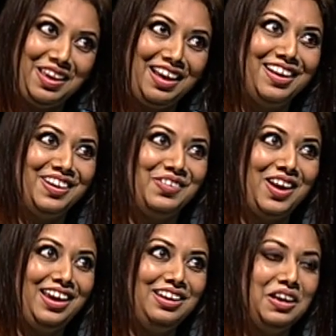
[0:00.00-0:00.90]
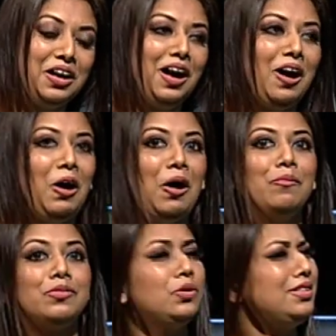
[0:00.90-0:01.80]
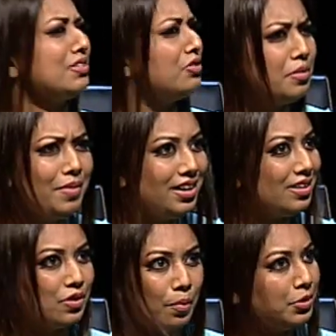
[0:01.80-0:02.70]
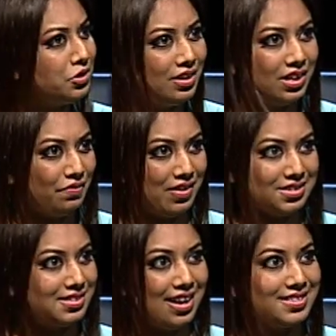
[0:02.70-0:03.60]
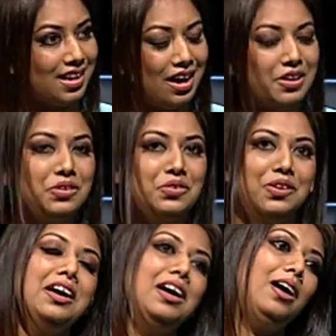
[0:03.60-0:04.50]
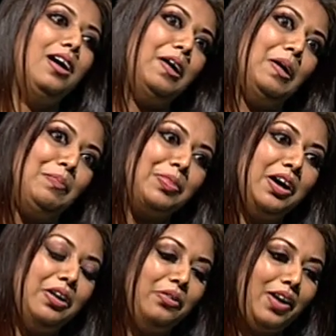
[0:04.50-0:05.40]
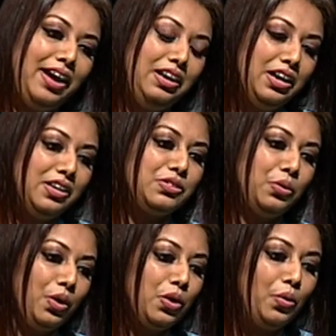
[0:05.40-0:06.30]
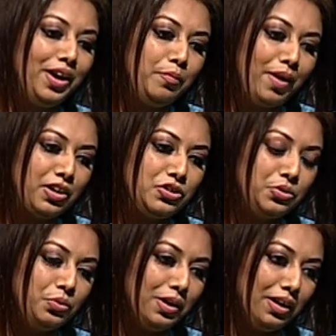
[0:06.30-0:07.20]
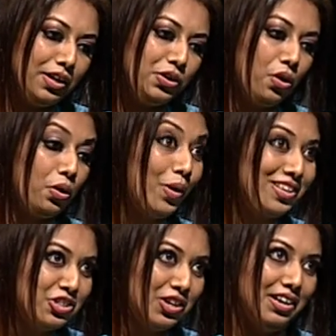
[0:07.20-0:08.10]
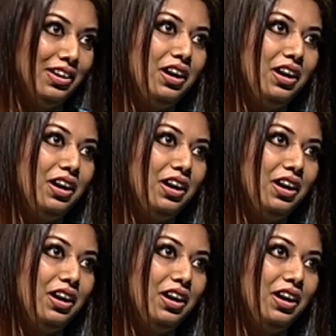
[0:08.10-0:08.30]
Right? So it's a tremendous opportunity for us as a country, right? So going back to your question,